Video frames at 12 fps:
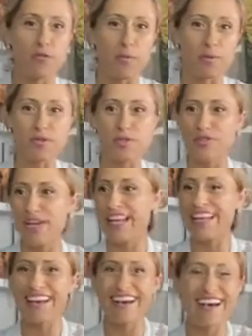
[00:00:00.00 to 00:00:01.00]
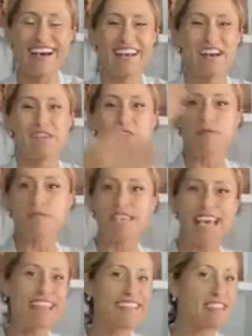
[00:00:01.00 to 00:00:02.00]
from Australia, from
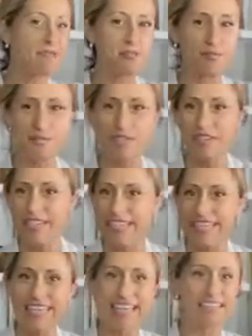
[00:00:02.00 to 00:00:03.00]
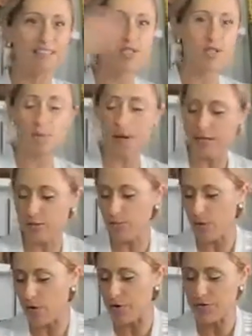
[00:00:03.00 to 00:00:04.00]
Canada, from Turkey, and so much
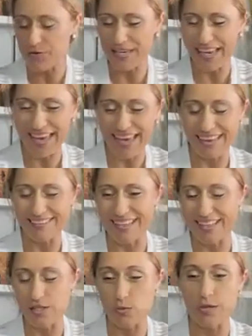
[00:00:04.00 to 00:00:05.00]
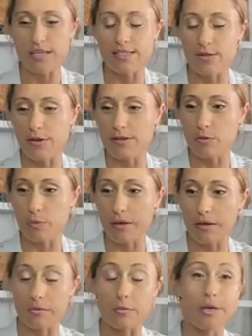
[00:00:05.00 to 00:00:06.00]
more, UK. Next week is going to
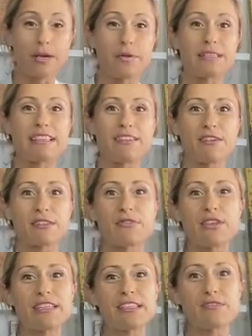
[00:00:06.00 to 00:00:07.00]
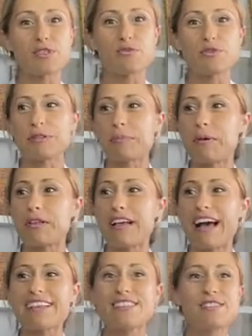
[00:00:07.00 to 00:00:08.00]
be a week with a lot of interviews for the
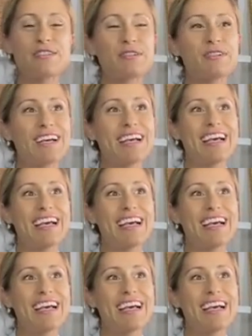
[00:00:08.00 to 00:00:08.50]
podcast too.